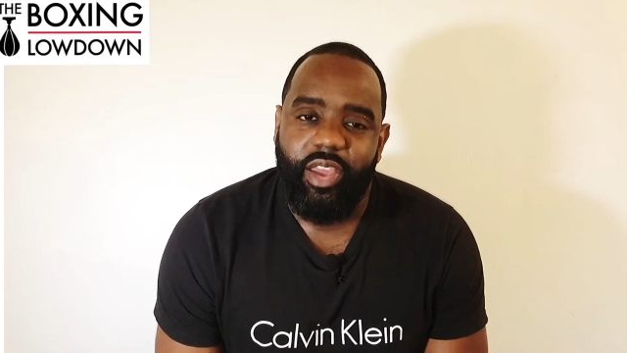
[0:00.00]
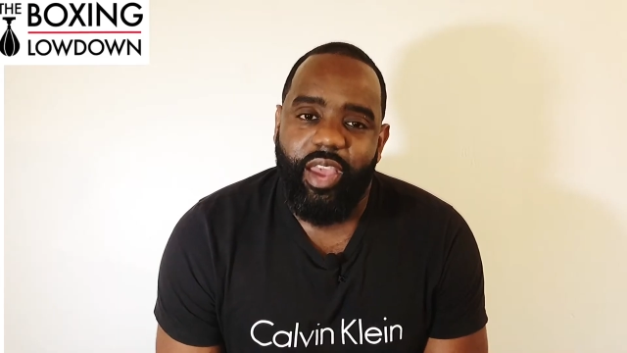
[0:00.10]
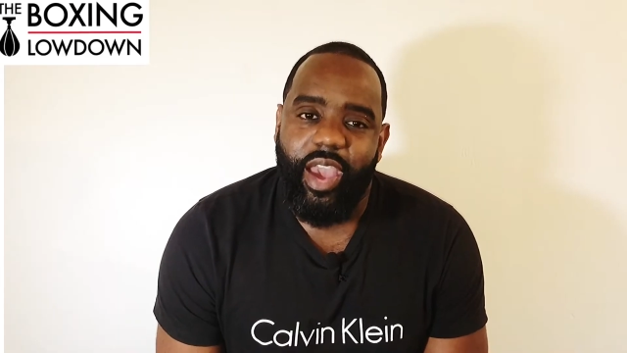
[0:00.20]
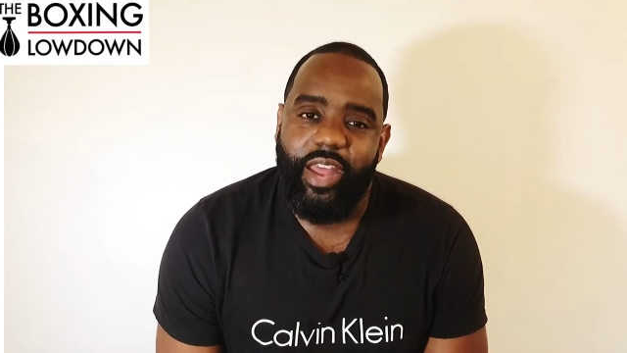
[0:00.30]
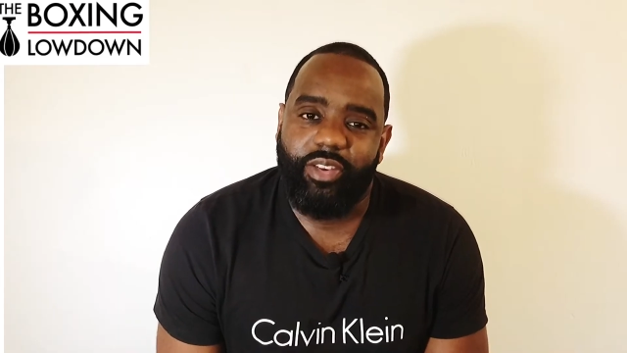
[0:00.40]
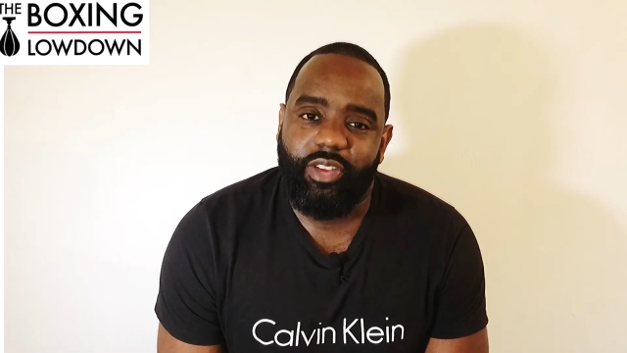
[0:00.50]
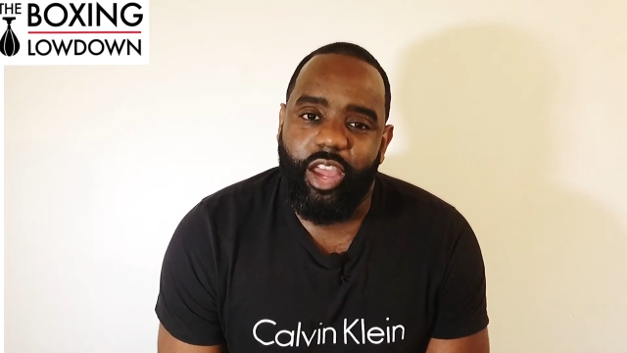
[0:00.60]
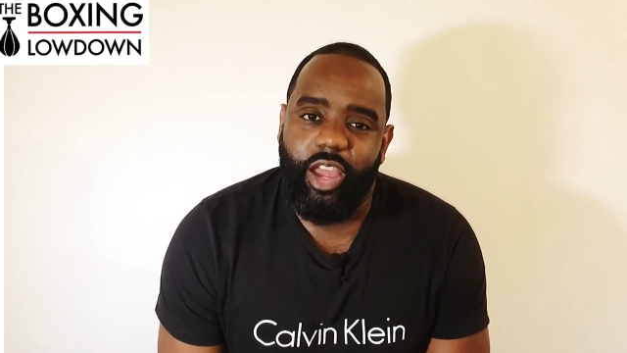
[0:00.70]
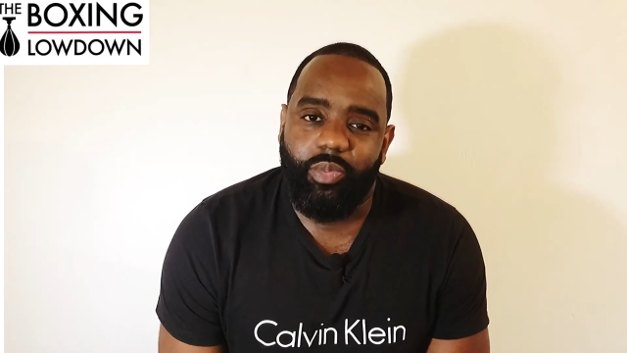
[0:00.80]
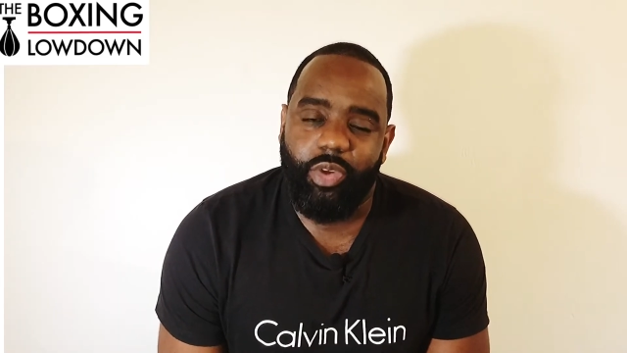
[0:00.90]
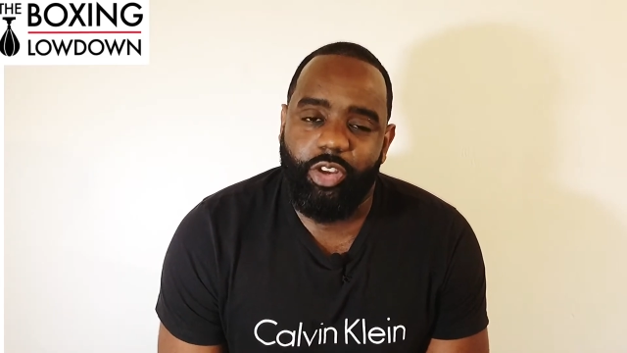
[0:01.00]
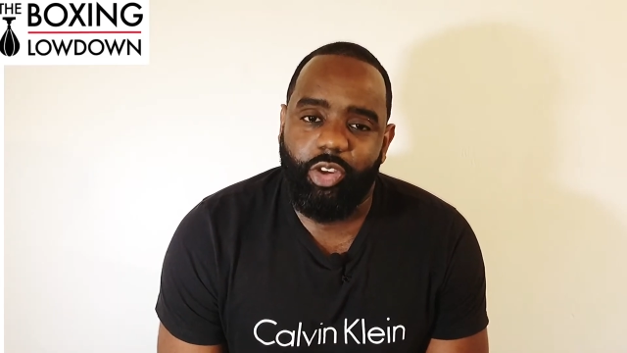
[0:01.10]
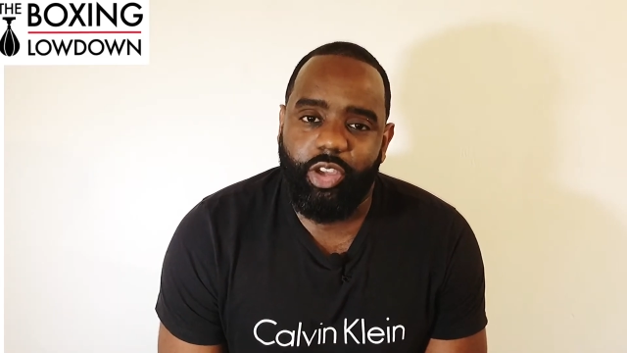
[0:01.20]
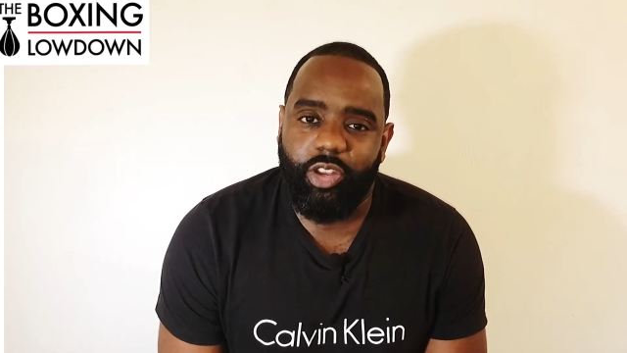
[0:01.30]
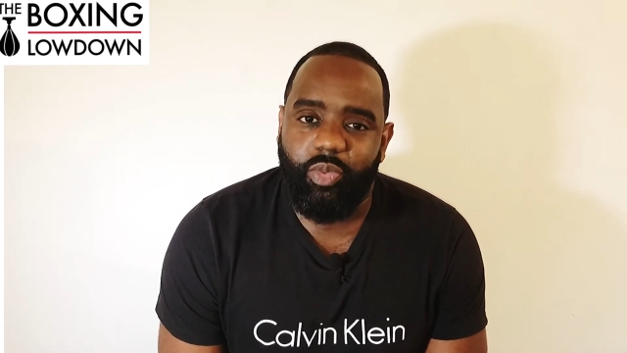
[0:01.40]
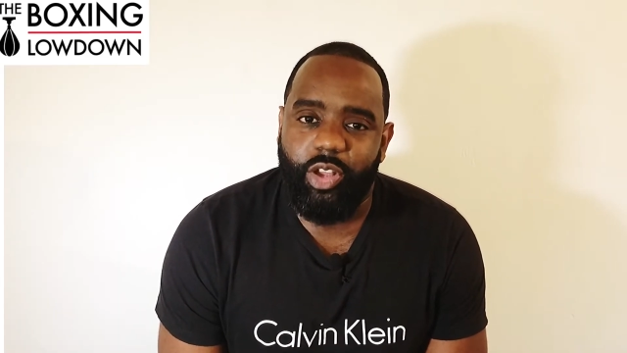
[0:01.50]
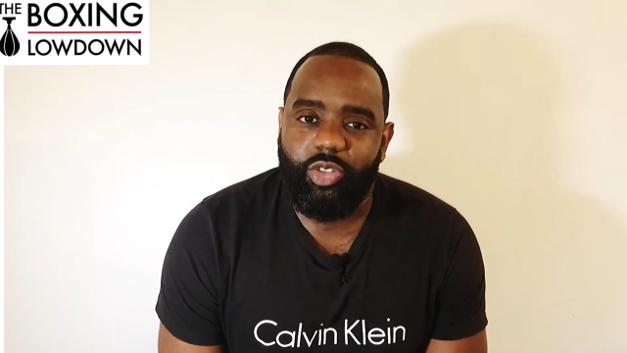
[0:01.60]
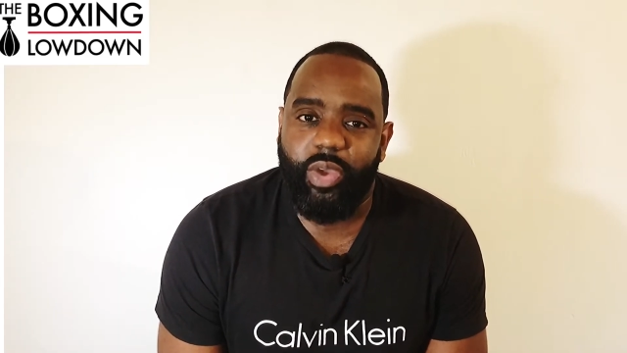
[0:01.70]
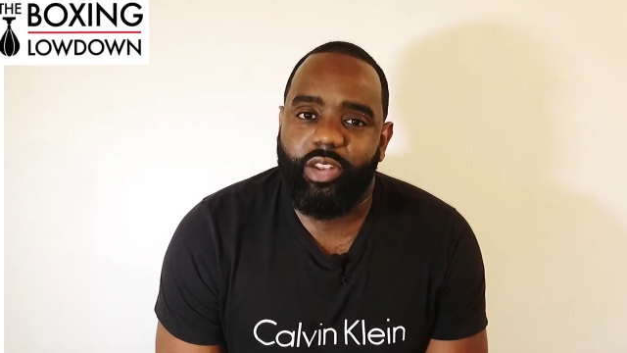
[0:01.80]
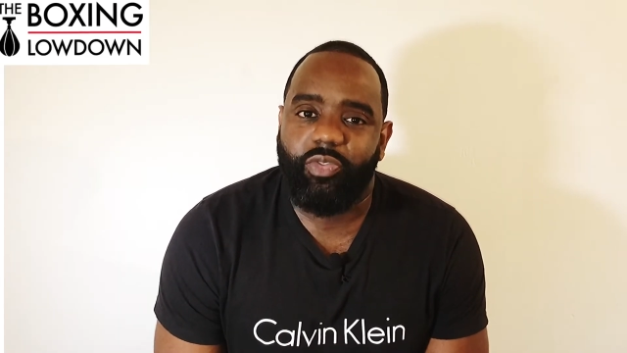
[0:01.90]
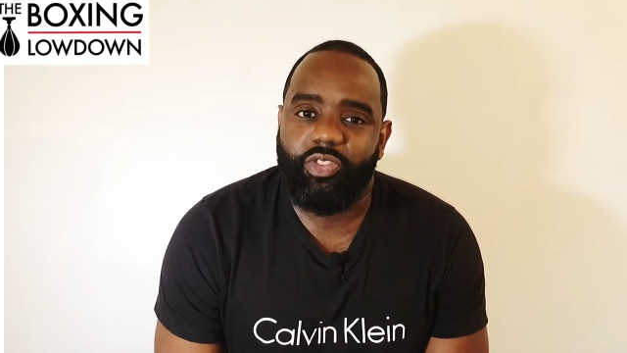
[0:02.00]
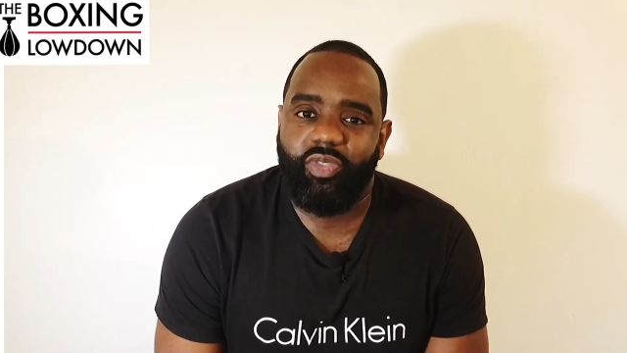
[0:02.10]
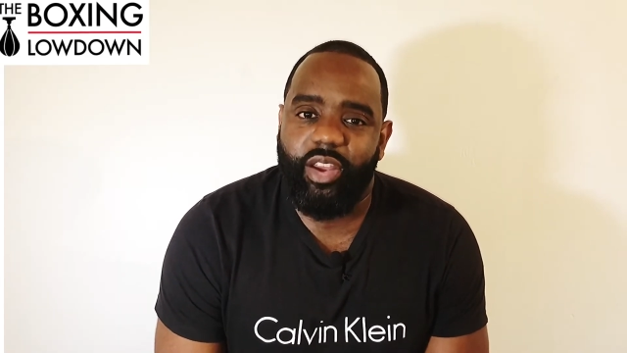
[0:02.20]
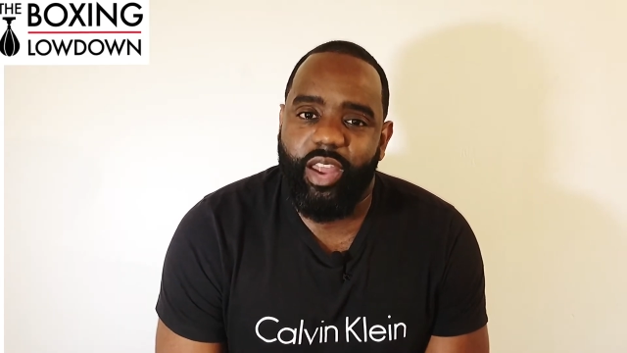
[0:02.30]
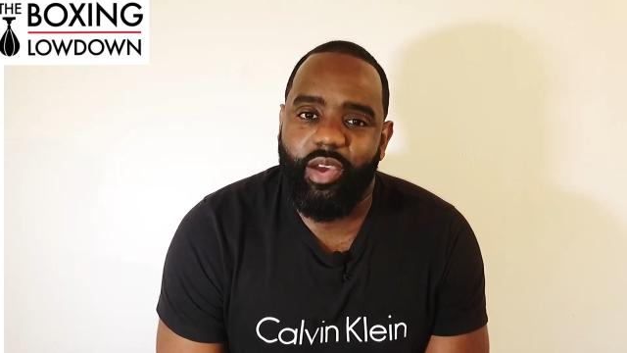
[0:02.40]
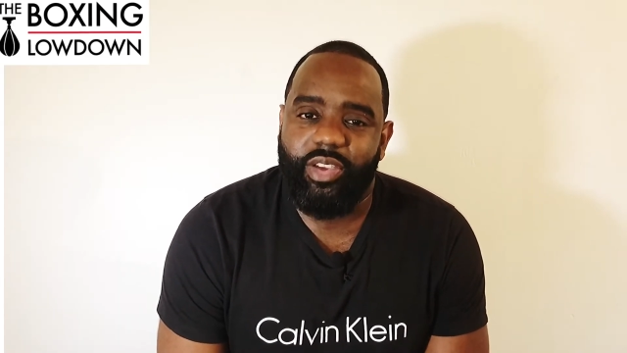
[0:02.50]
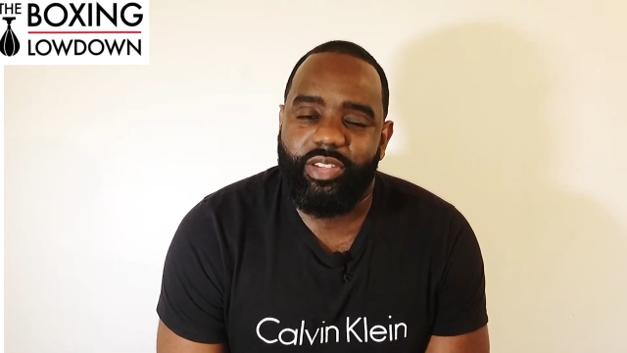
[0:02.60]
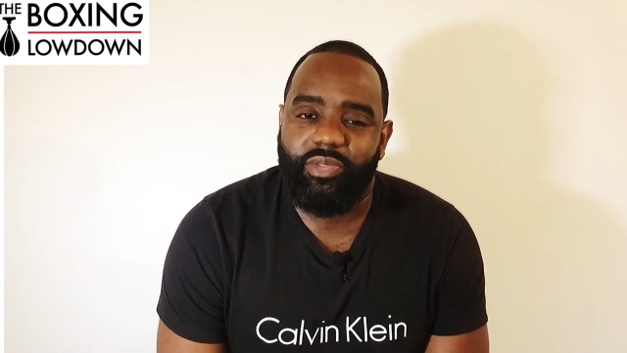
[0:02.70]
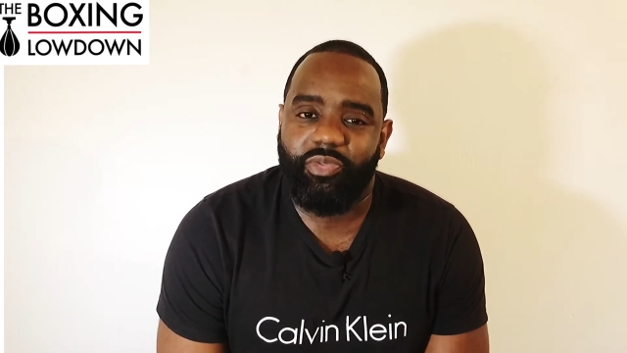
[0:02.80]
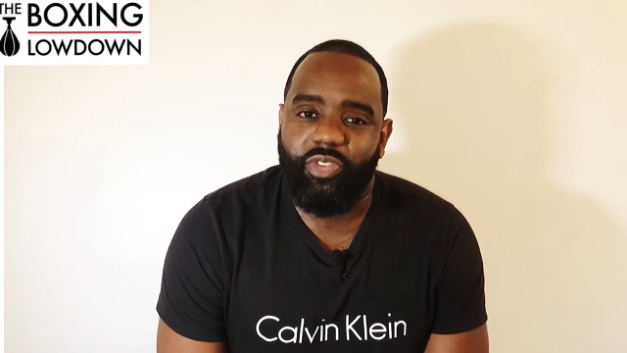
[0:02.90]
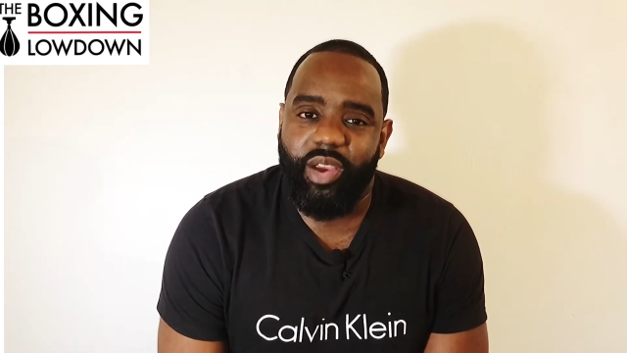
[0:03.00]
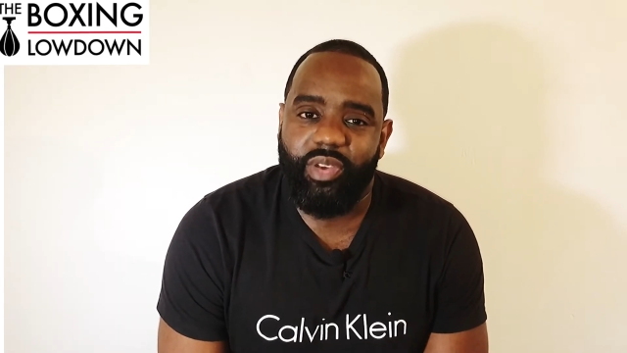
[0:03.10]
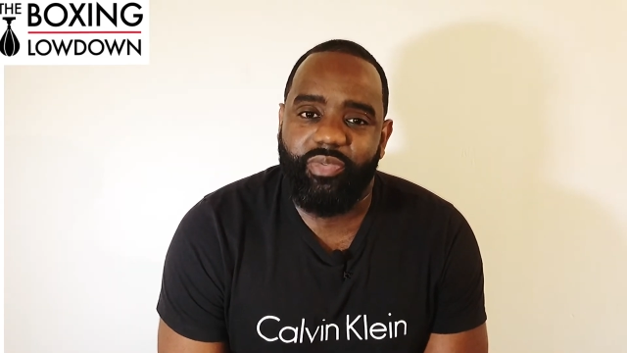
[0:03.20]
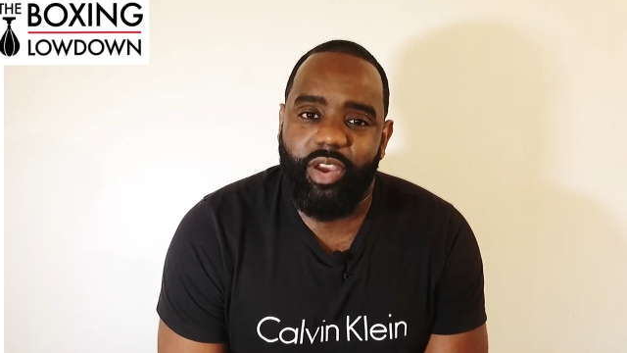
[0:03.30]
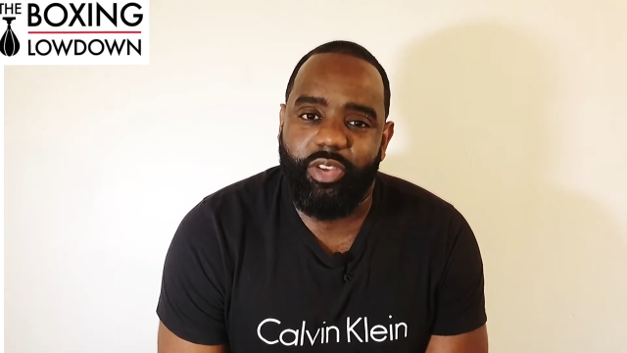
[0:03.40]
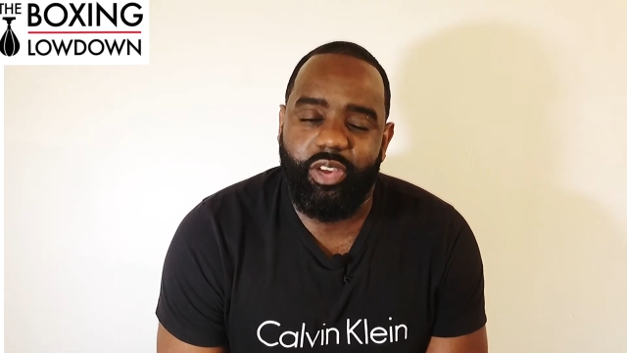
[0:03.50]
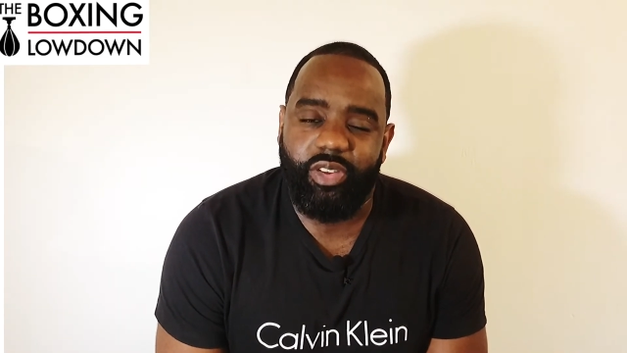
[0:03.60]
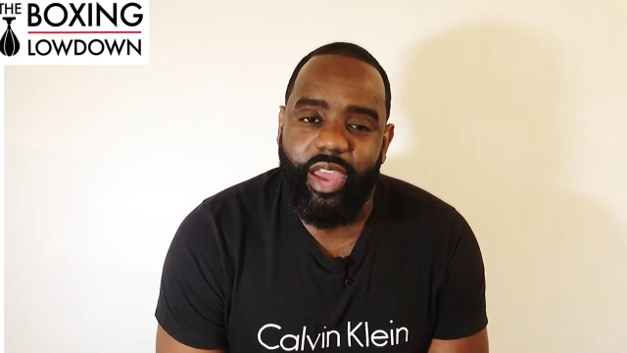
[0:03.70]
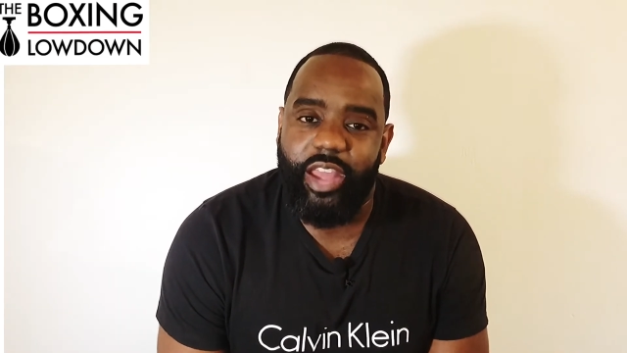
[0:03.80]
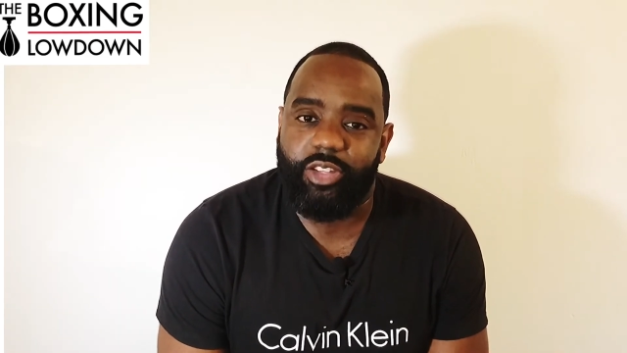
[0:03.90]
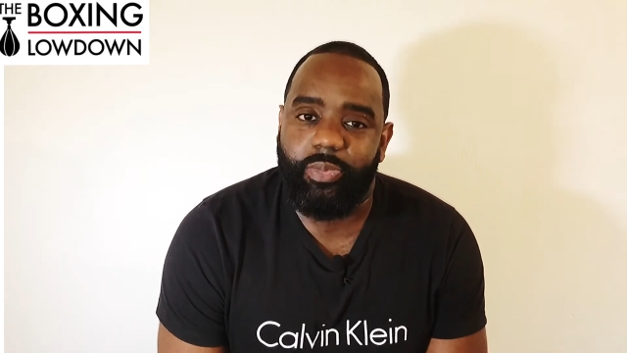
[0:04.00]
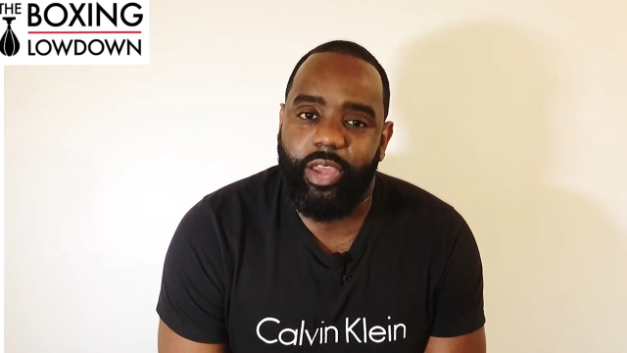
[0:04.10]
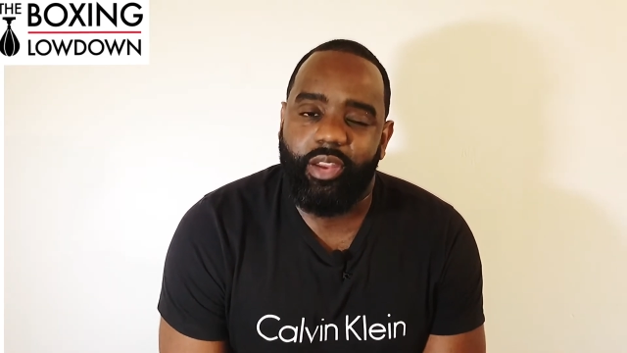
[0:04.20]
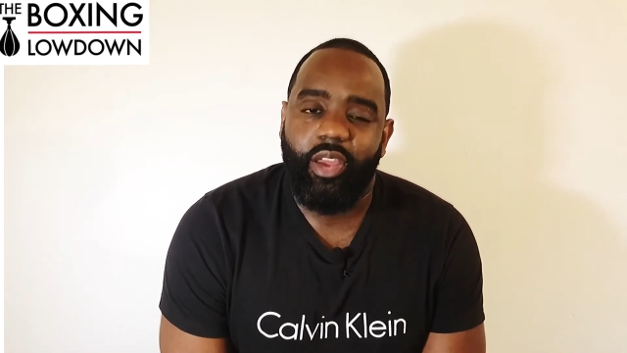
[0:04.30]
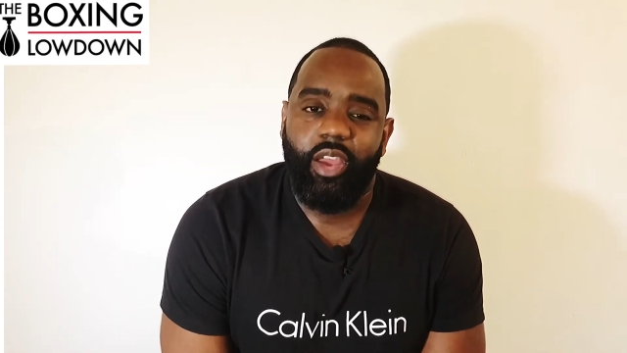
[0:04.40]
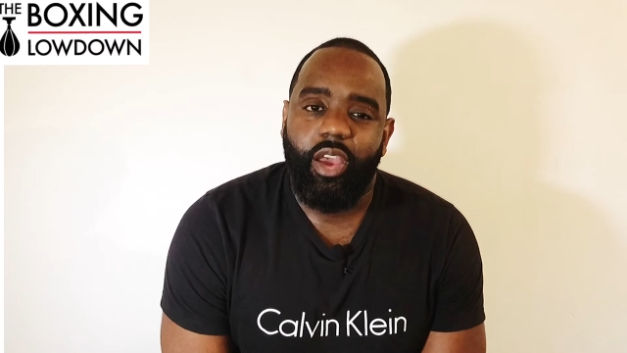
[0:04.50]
And uh, when you look at the welterweight division right now, it's in very, very good hands, man.